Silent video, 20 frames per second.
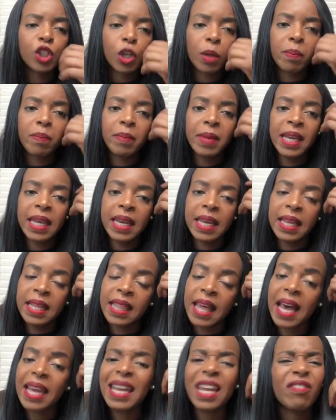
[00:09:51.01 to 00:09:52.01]
meaning
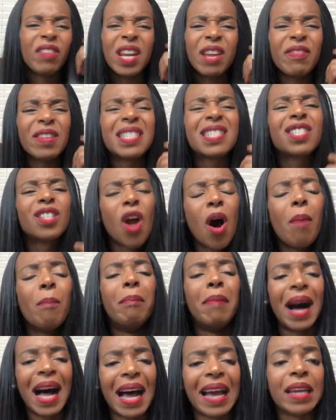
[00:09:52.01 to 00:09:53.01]
that even if it's not
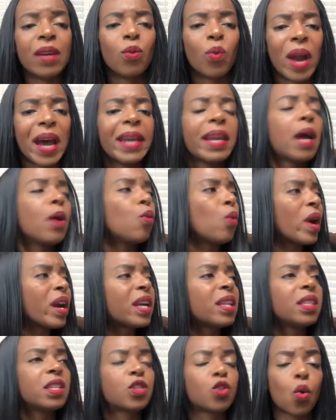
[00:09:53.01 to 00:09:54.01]
mine, right? I work
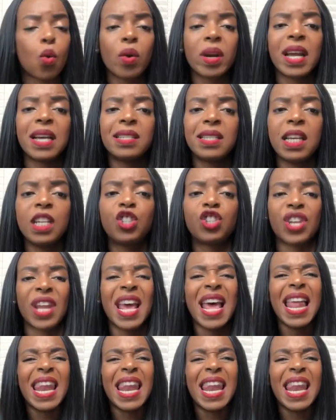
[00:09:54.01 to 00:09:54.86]
in this organization.